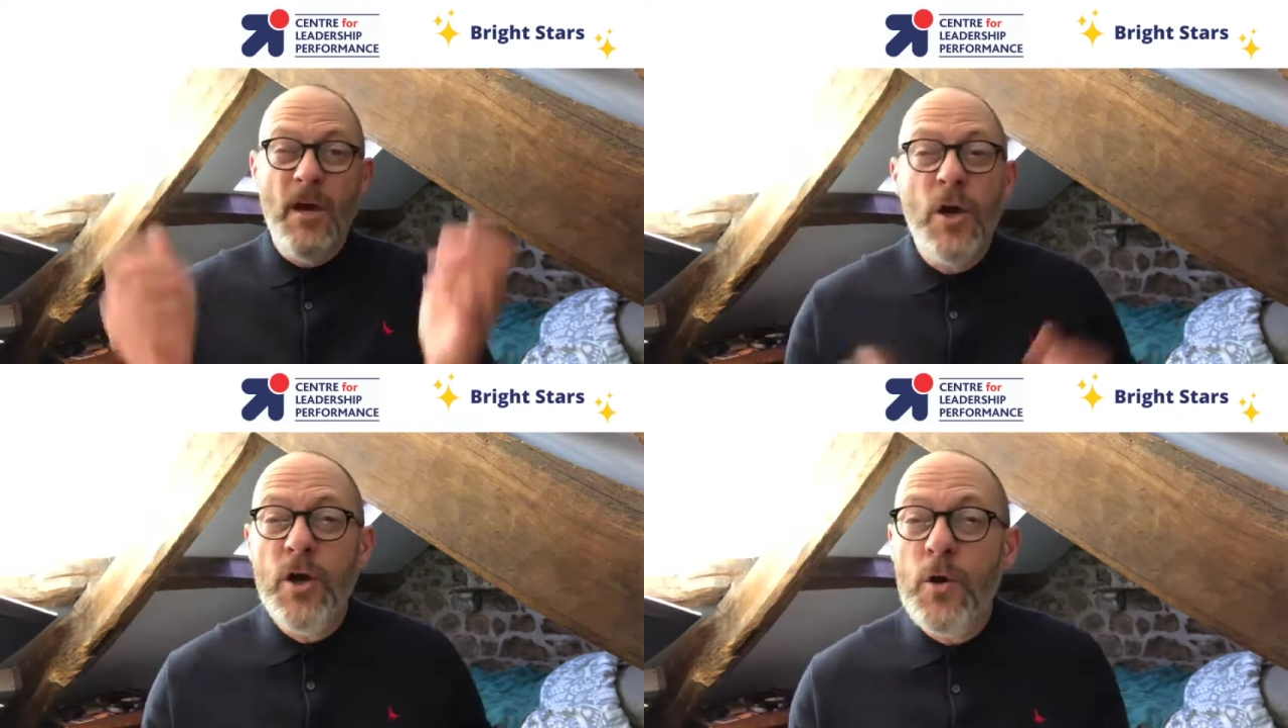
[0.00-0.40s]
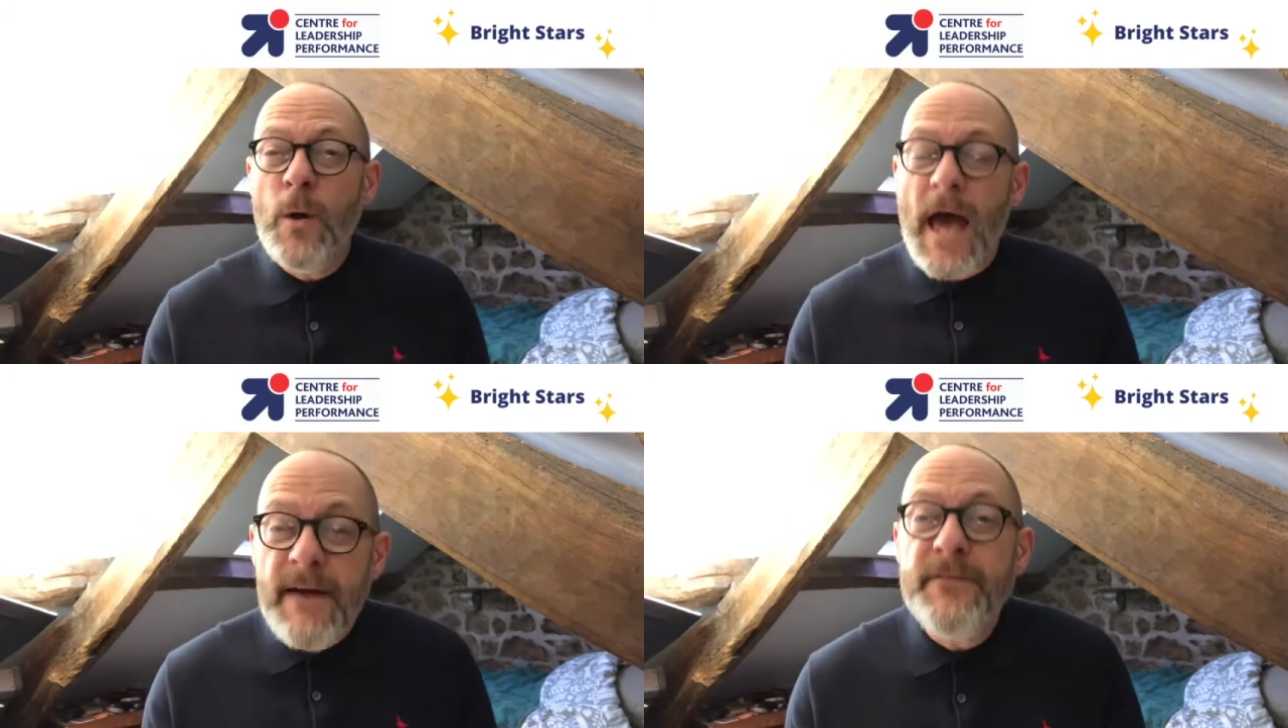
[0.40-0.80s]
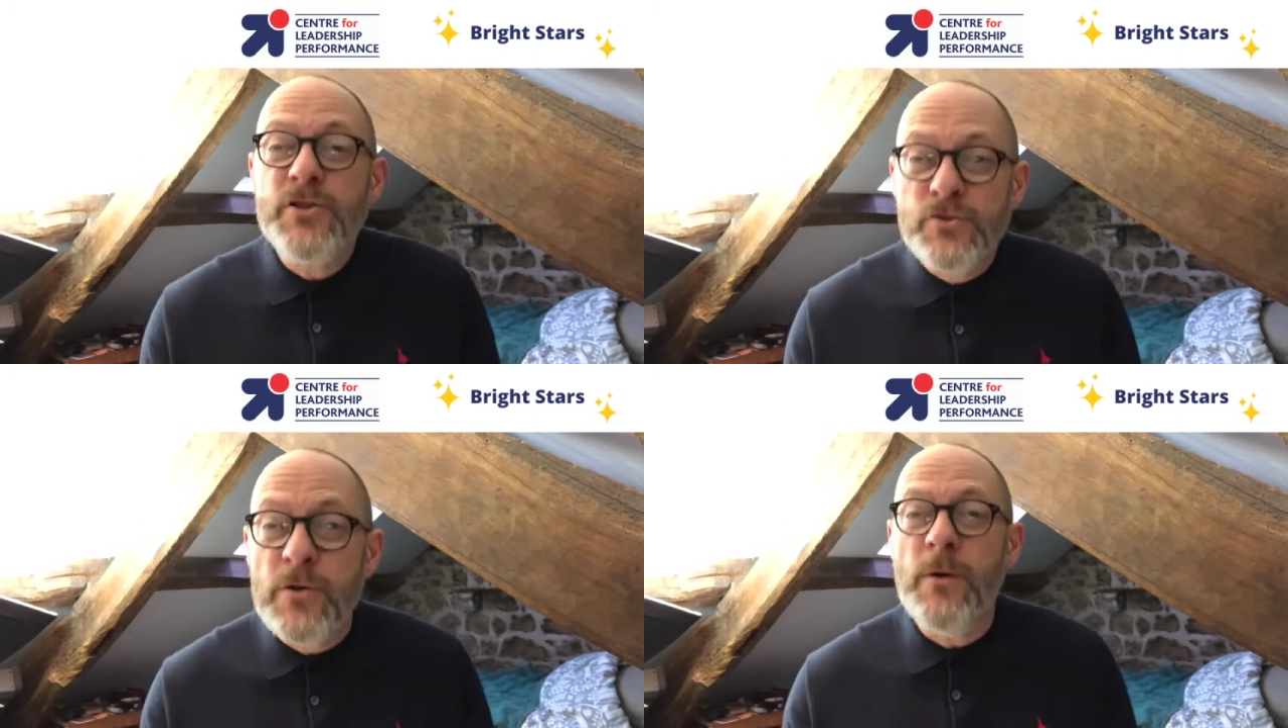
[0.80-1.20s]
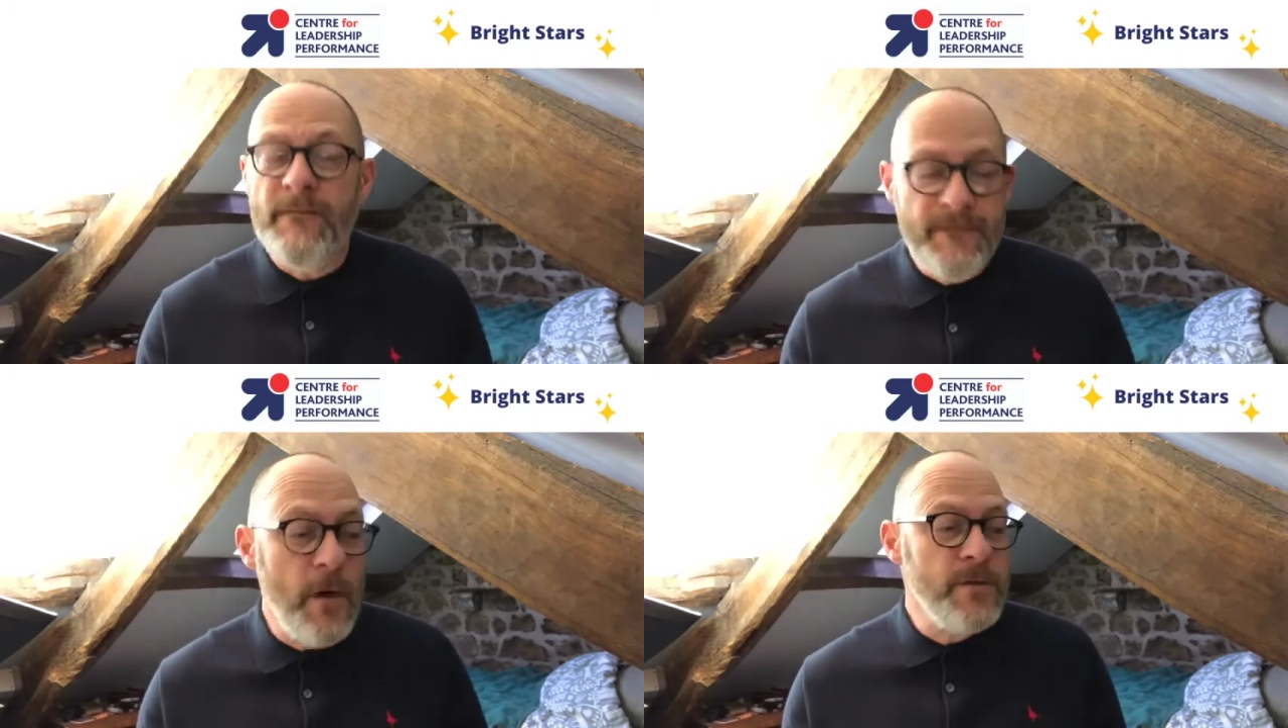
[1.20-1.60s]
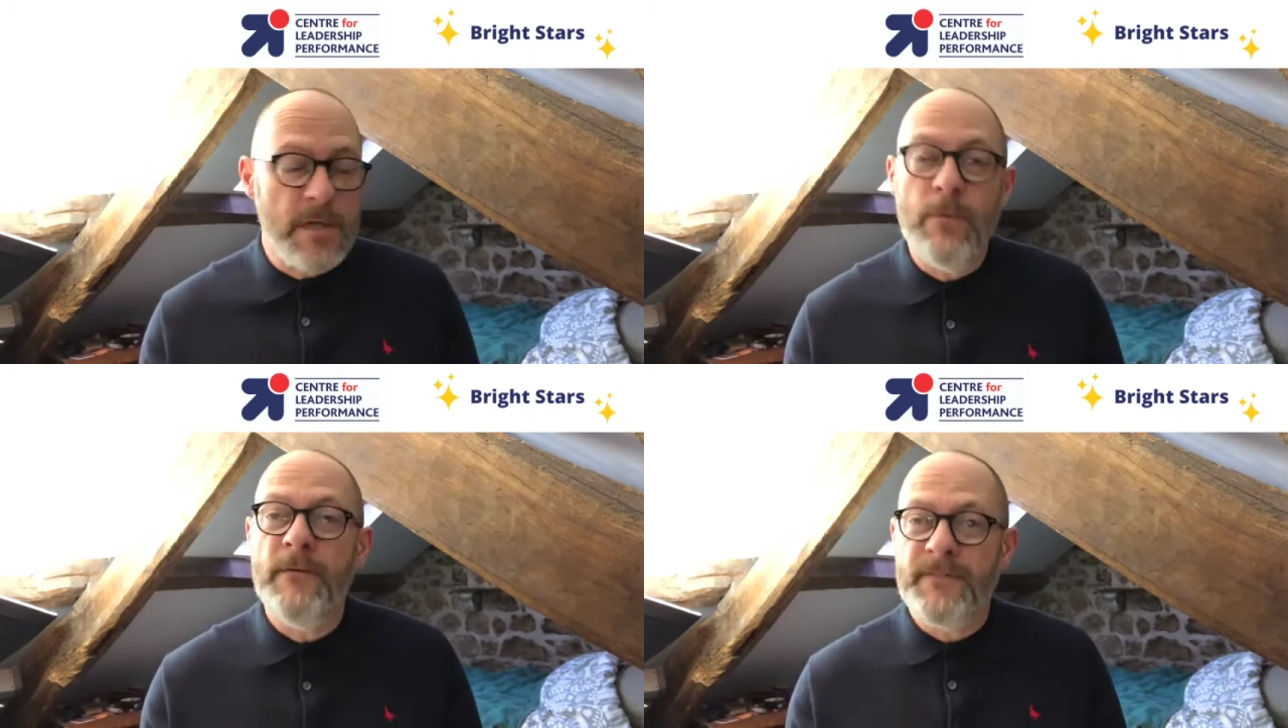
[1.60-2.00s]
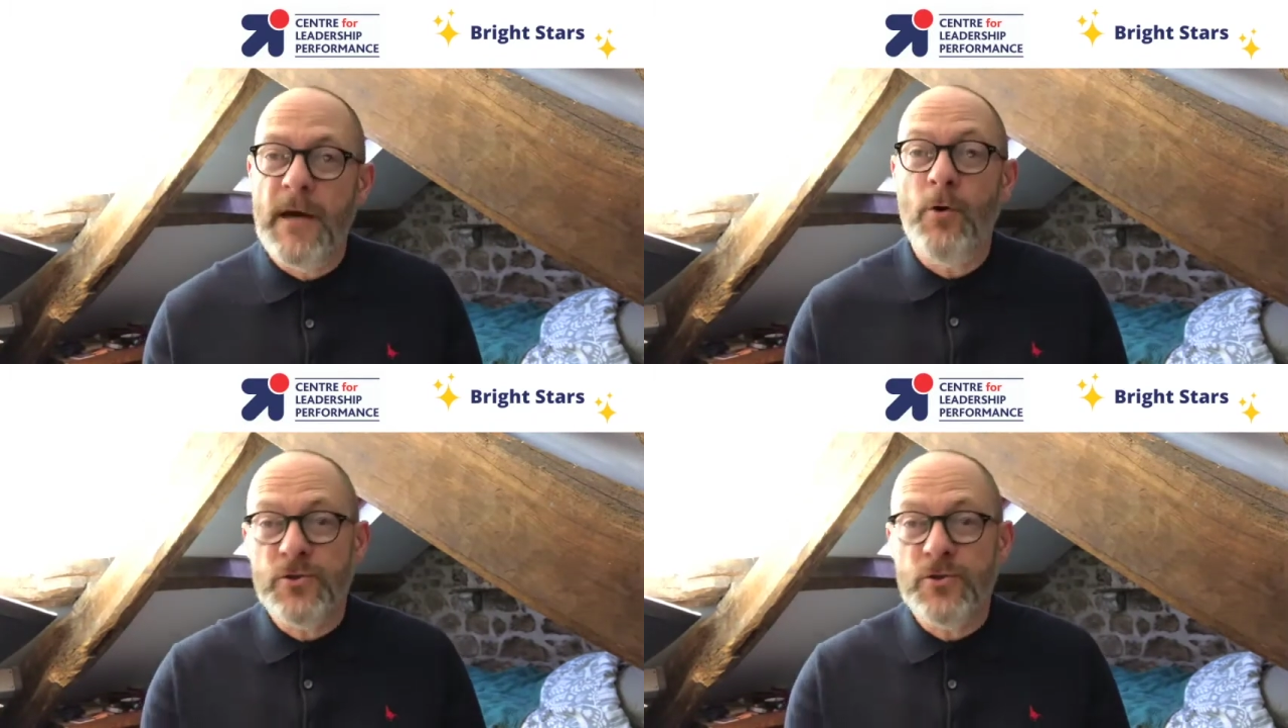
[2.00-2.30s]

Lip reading: Whoever drew a photo of or